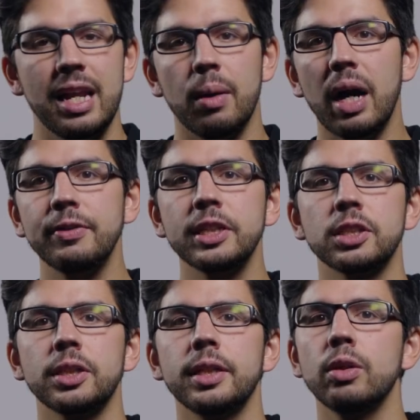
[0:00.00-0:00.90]
Now
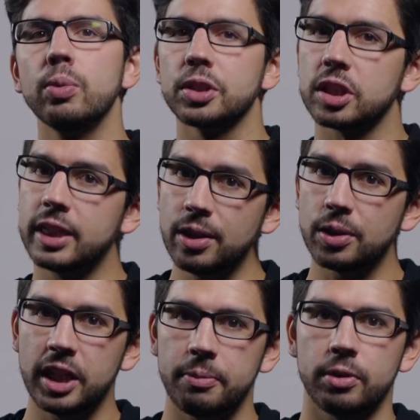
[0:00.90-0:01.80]
obviously you will still
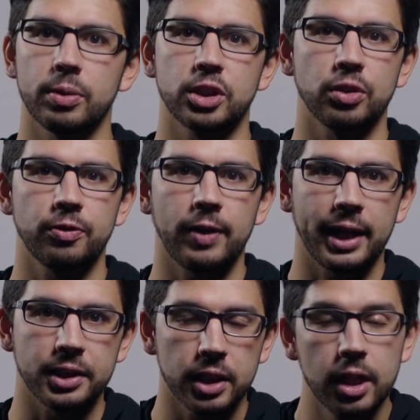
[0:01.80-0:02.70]
keep your original
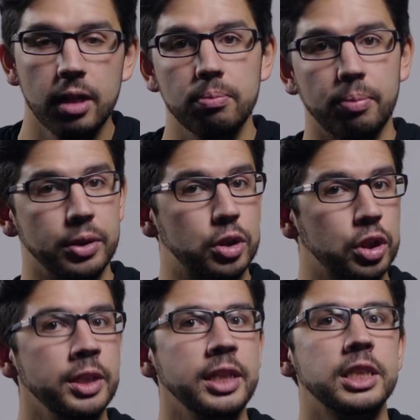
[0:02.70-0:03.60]
files, but you
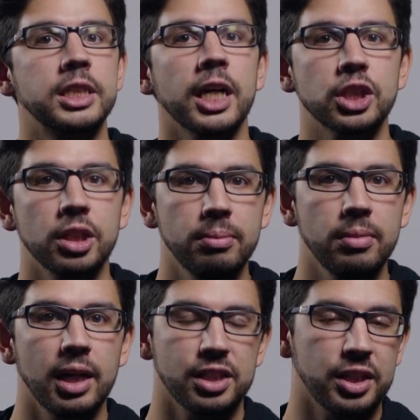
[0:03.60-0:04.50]
shouldn't need to touch them
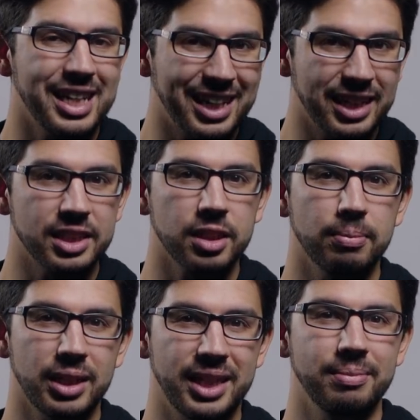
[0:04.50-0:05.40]
until the edit is
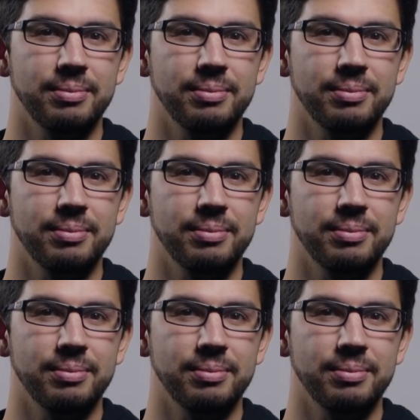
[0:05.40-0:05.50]
complete.